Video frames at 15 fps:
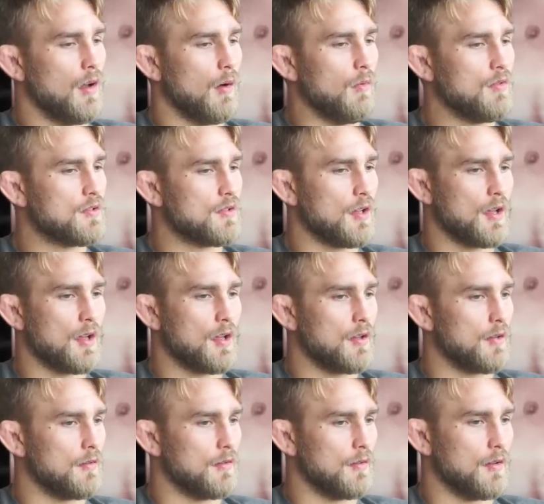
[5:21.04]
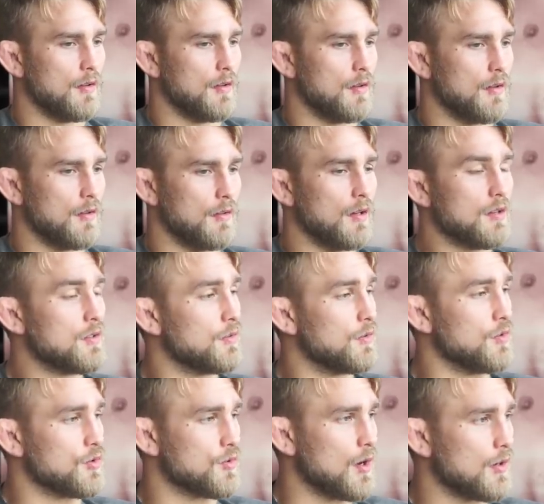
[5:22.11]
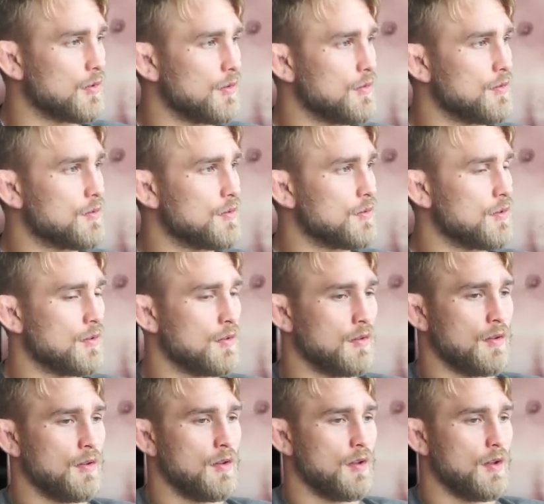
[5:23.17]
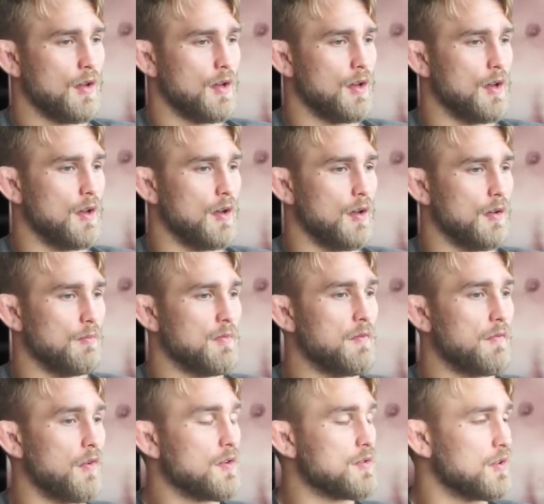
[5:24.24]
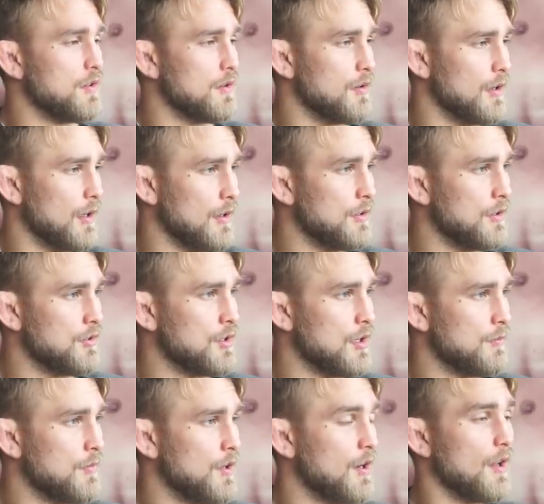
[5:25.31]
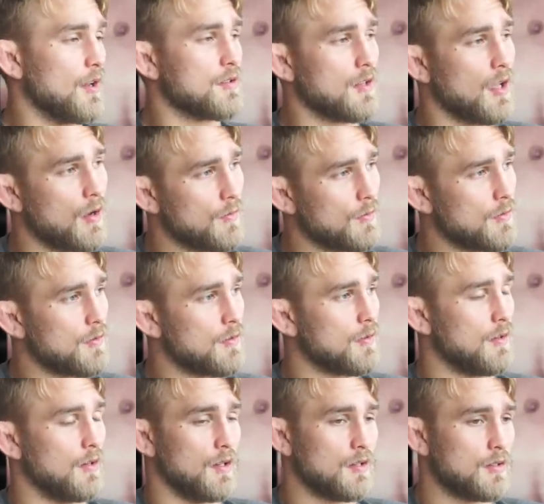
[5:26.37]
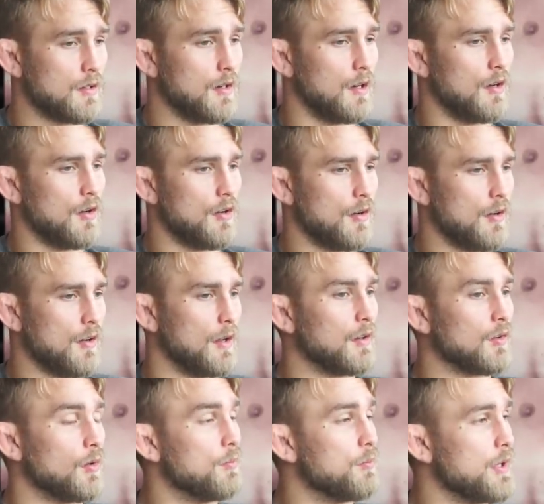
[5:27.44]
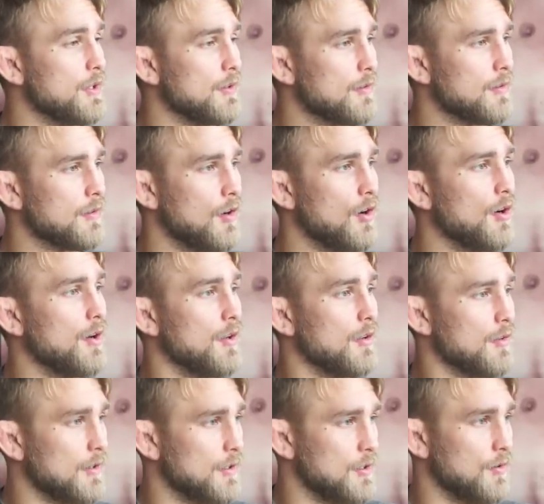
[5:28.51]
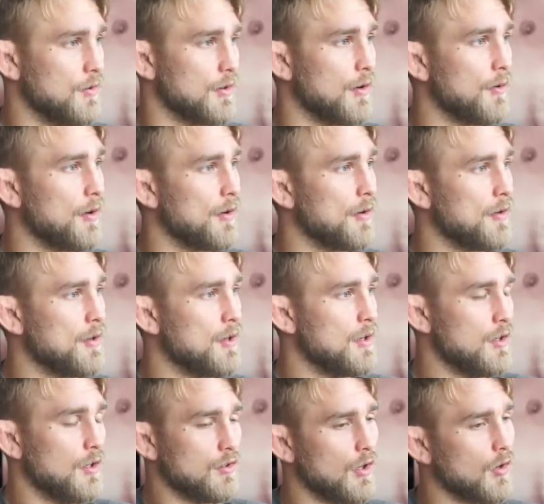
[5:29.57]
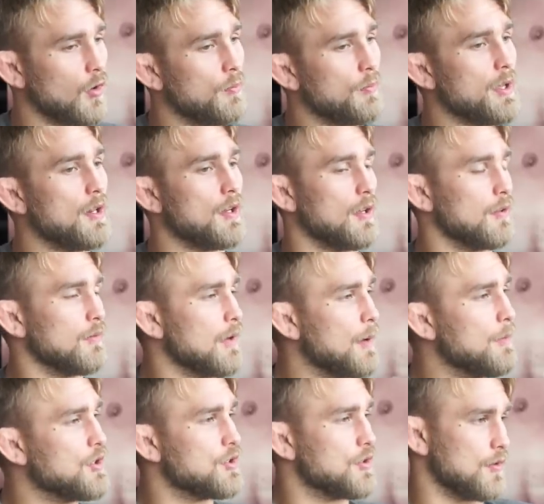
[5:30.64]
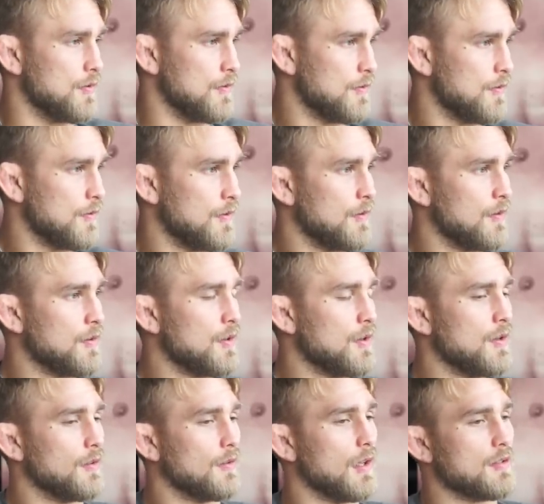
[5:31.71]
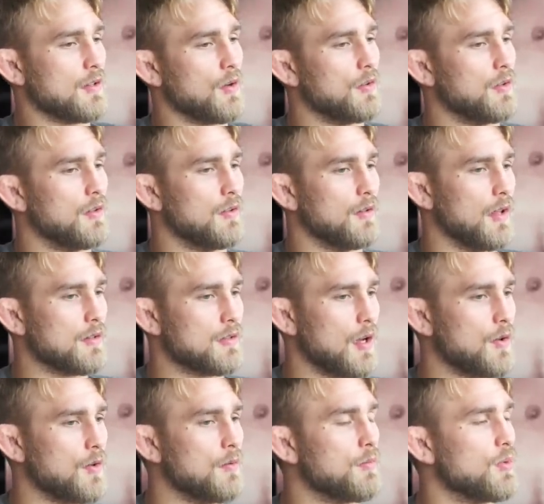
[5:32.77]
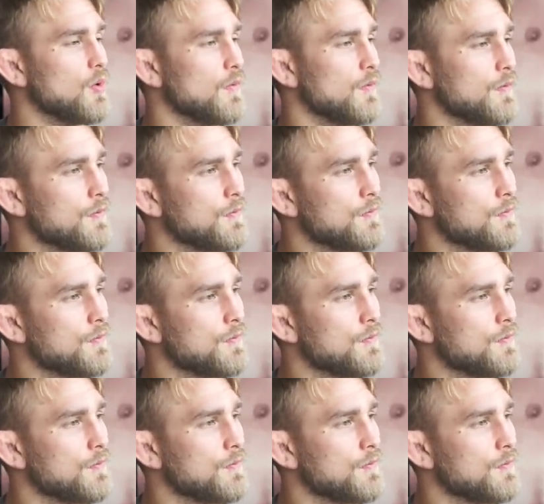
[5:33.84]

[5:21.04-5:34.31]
I would say listen to instructors, be first in the gym, last out, listen and learn, and compete early in your career. So competing amateur, that's how you improve.